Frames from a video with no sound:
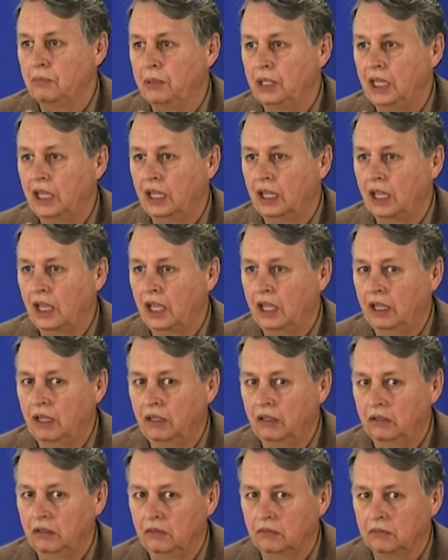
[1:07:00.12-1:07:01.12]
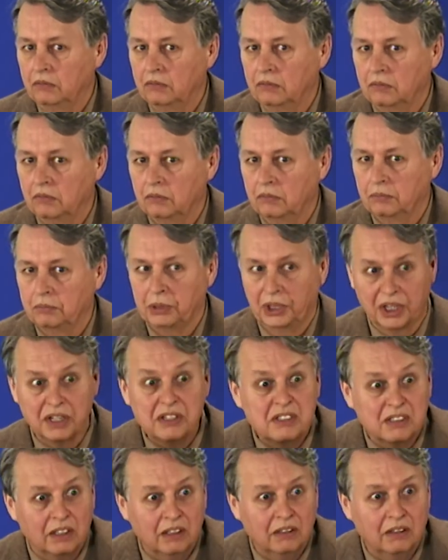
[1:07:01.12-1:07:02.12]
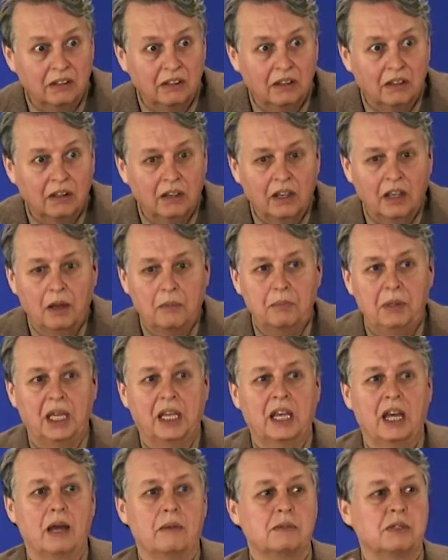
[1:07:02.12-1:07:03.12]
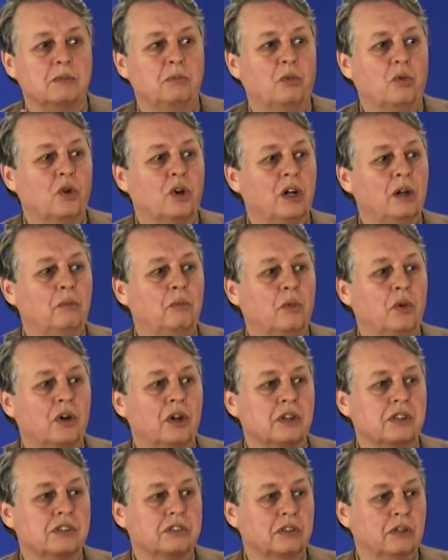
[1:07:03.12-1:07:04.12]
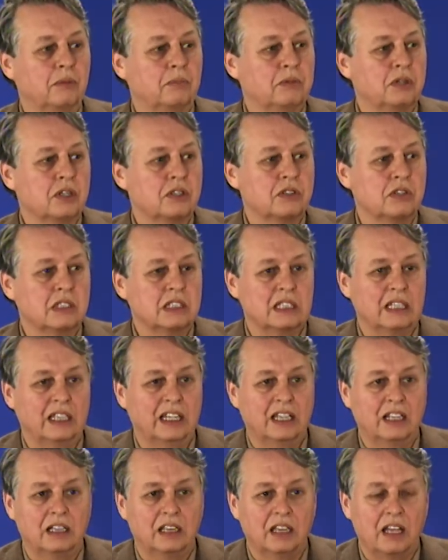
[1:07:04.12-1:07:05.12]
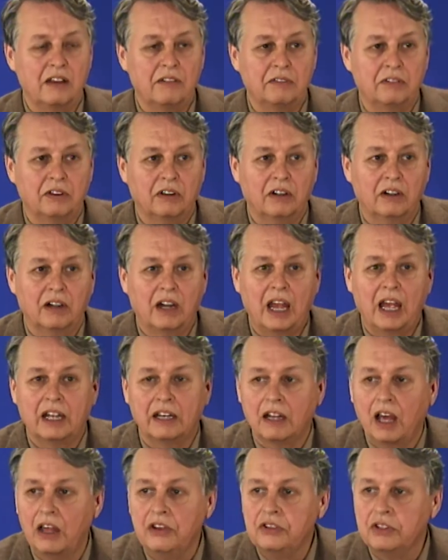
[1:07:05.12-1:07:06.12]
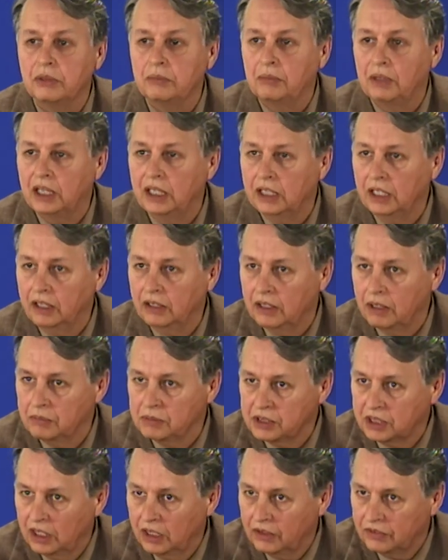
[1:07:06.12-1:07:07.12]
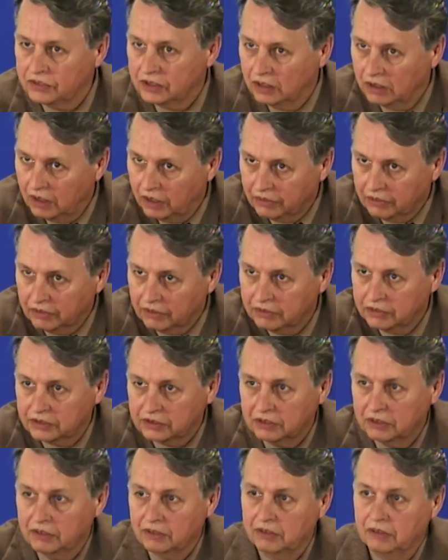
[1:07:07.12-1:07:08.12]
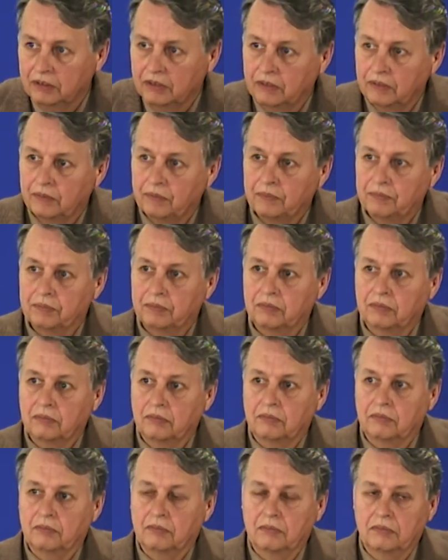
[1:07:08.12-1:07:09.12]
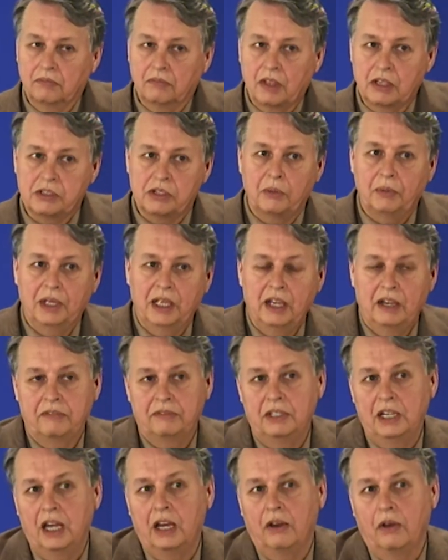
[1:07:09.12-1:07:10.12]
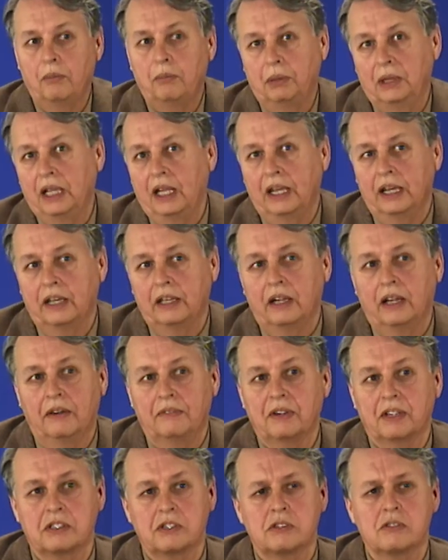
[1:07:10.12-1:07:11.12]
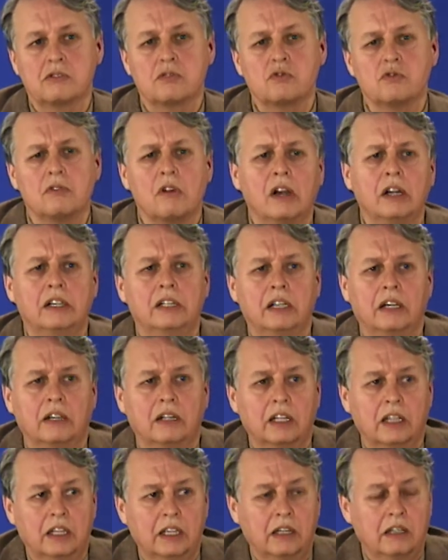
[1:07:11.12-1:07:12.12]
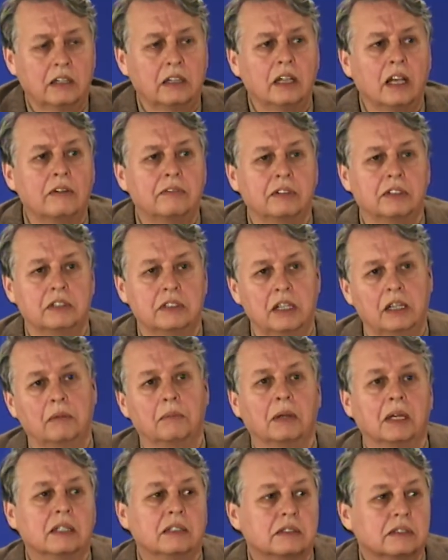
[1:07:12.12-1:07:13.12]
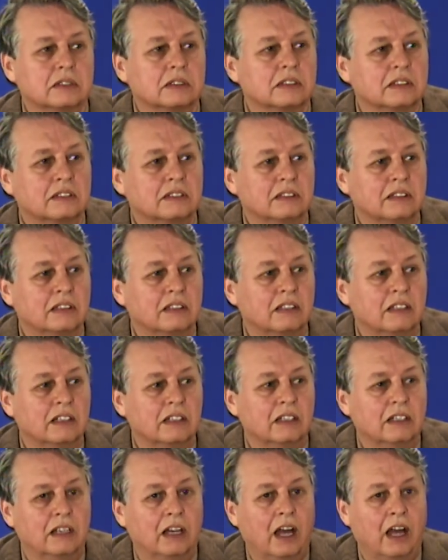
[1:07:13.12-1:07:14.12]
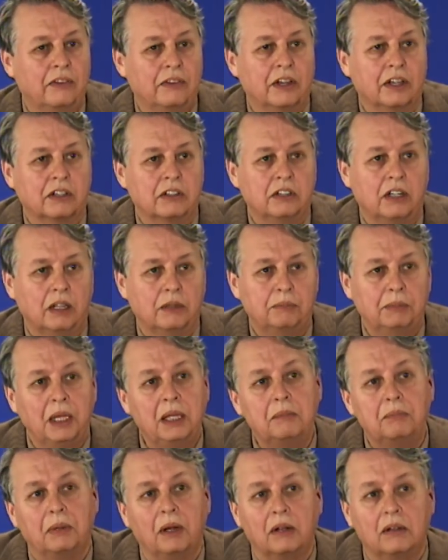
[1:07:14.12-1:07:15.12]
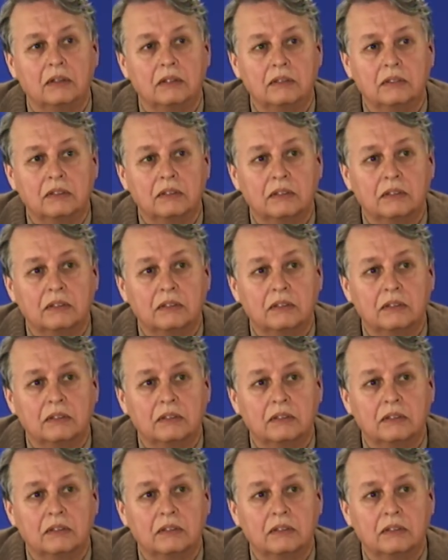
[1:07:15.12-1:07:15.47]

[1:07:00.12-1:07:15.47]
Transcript: being a person, becomes more and more surreptitiously clever at undermining themselves and others. And so we have now a planet of extraordinarily clever demons, and they're called people.